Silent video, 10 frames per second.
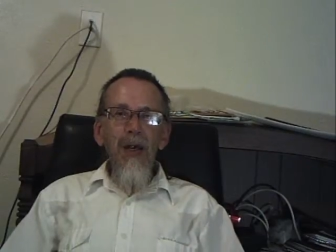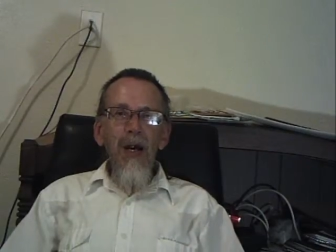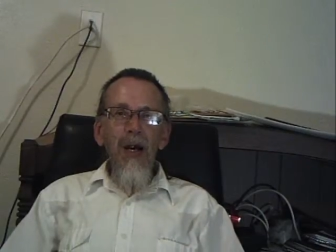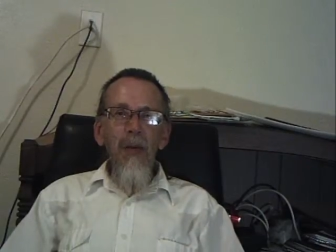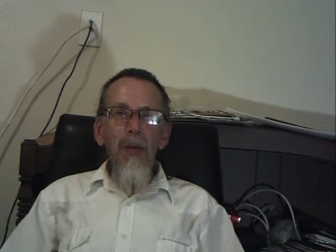
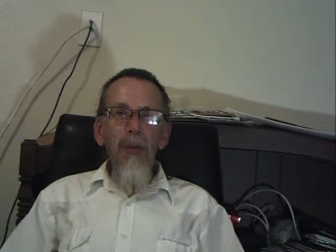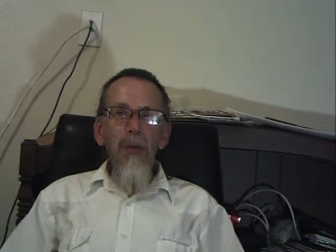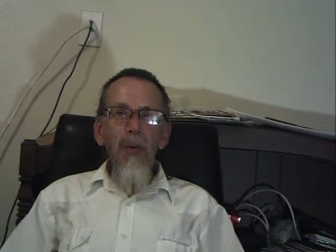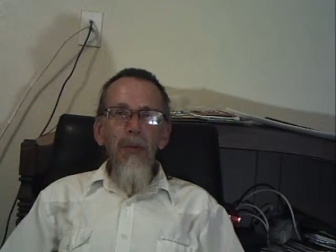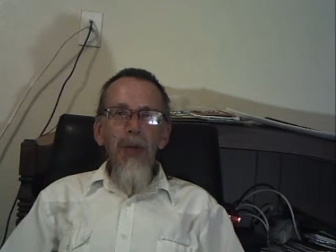I remember
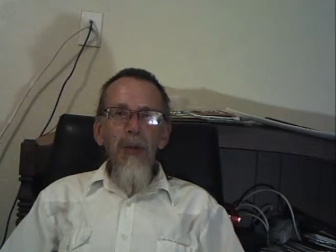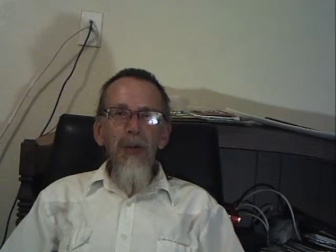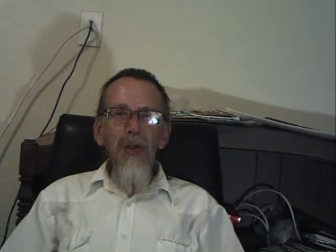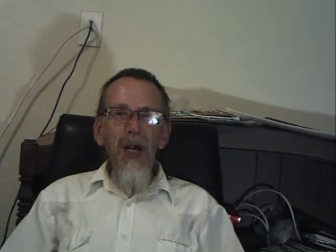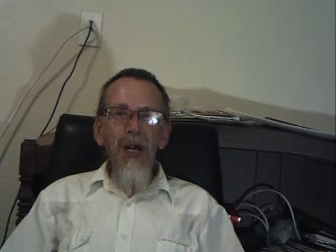when people
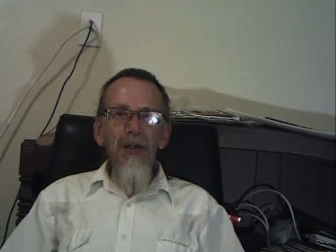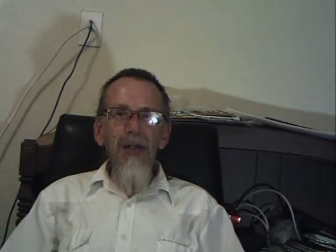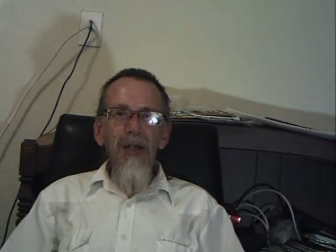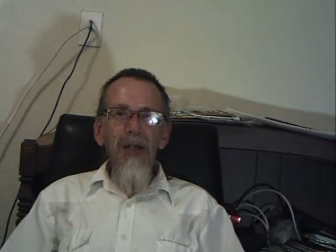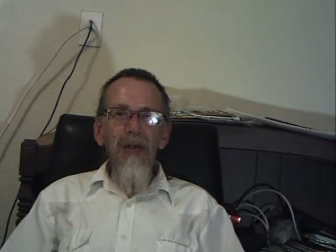
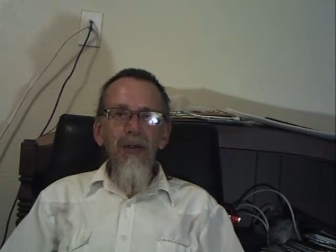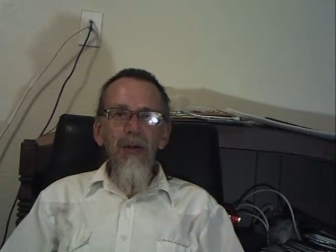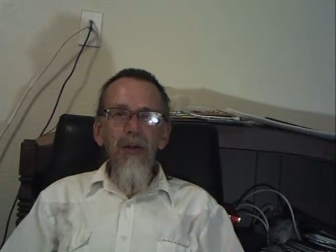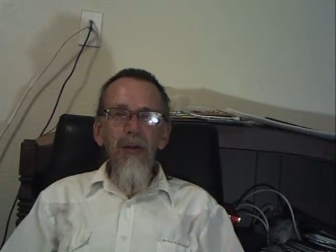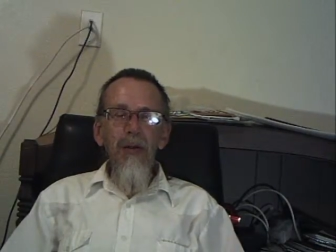started
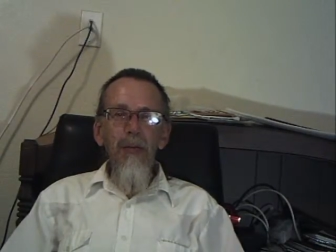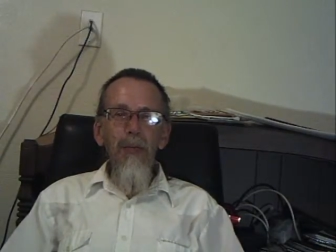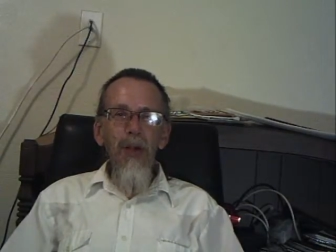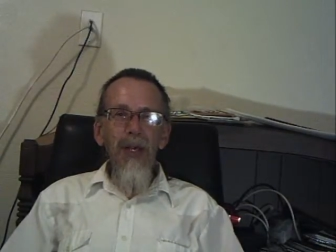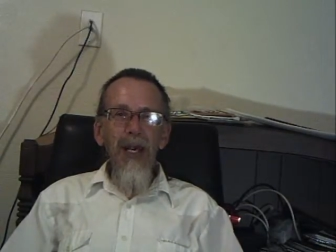
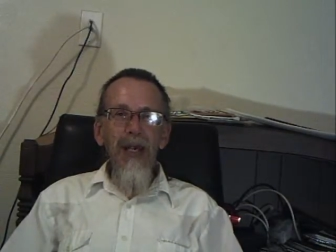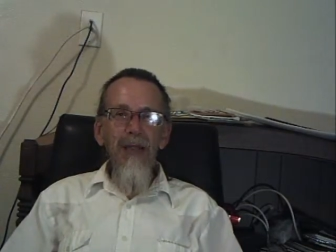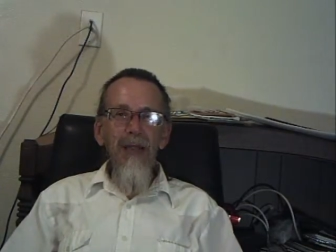putting in